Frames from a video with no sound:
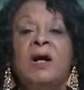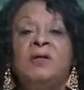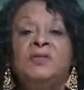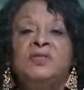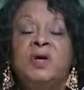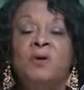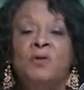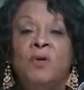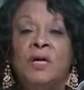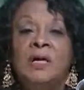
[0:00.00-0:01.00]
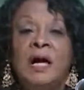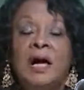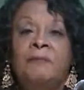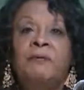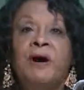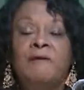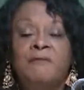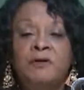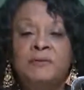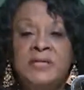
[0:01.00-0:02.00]
Also,
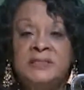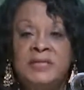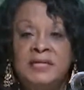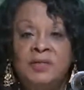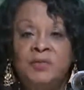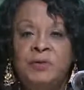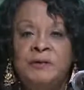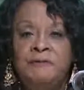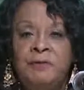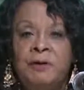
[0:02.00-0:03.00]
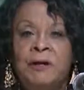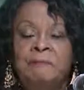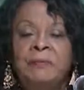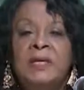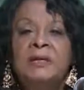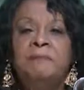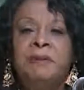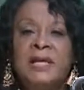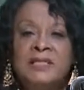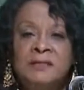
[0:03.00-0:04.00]
Proverbs 16:24,
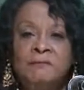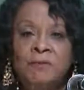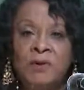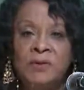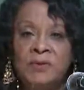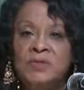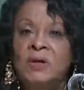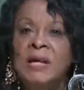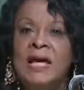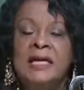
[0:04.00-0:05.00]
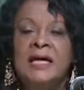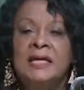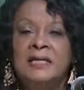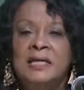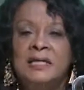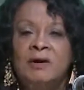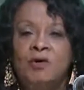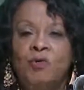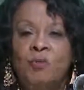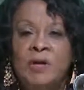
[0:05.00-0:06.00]
pleasant words are like a
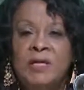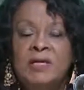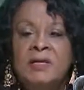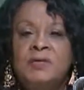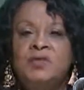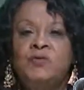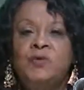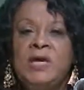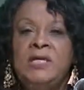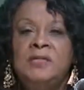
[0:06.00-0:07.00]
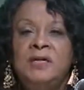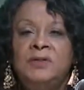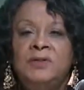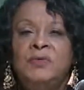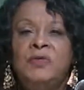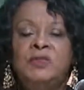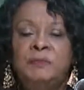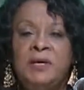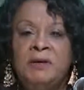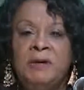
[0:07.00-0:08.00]
honeycomb, sweet to the
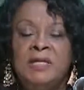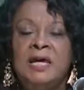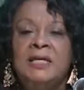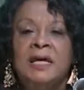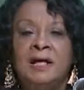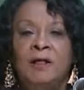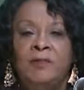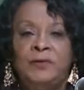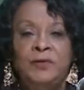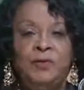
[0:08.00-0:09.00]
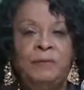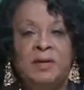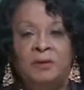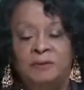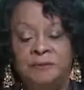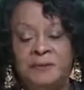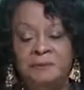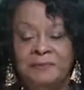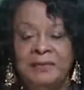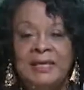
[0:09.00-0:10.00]
spirit and health to the bones.
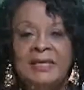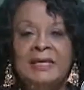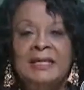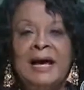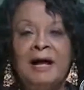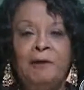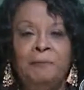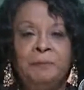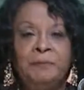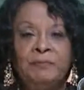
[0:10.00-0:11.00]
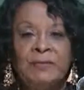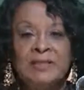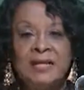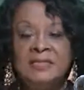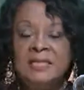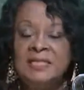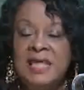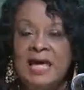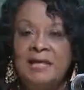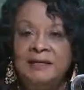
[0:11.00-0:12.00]
Now,
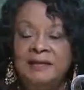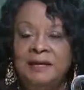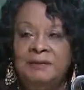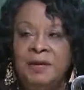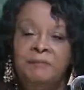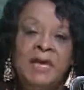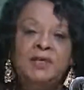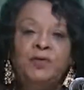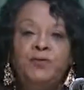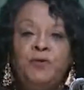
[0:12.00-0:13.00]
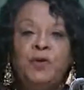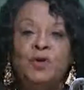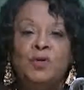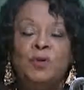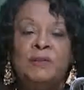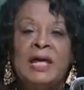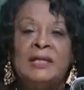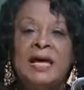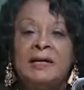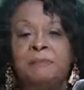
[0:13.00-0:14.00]
doesn't that make you feel
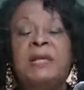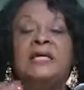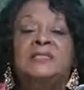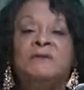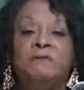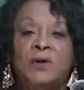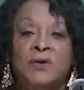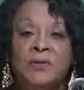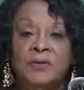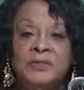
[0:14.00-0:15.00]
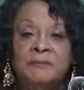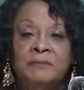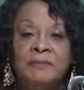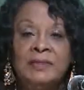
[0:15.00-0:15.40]
that like pleasant words